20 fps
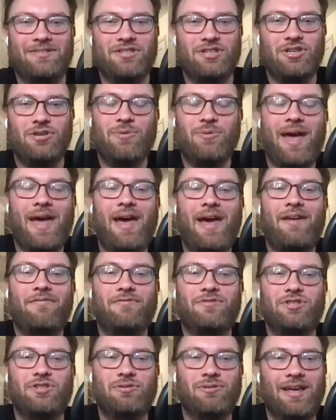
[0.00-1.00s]
Do you
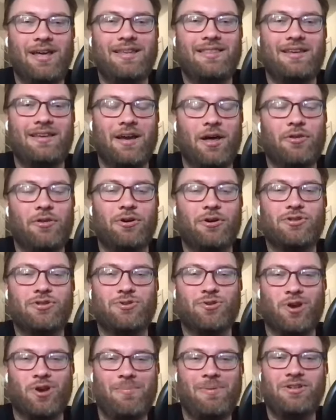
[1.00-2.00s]
like the other
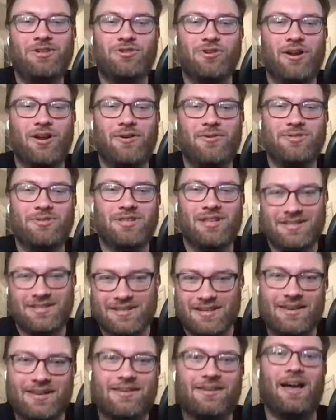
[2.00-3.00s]
Scream intros? That's
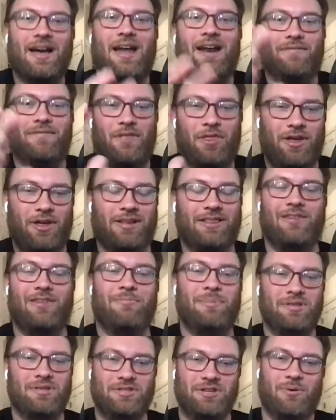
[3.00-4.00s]
like kind of a thing they've
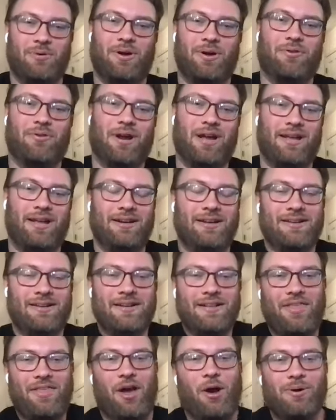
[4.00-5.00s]
been doing, right?
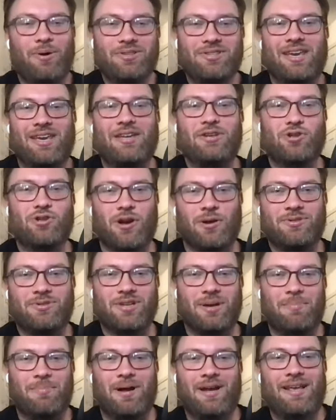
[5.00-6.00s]
They always like intro
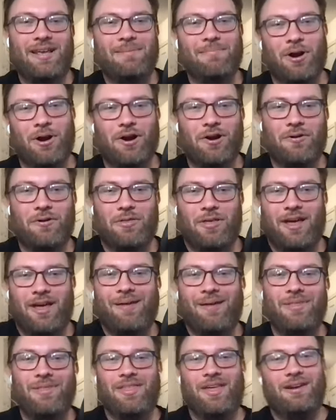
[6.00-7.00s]
somebody, murder
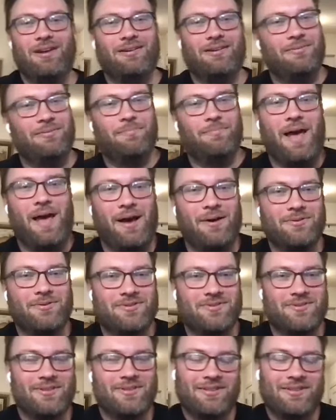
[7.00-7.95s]
them, and then bounce.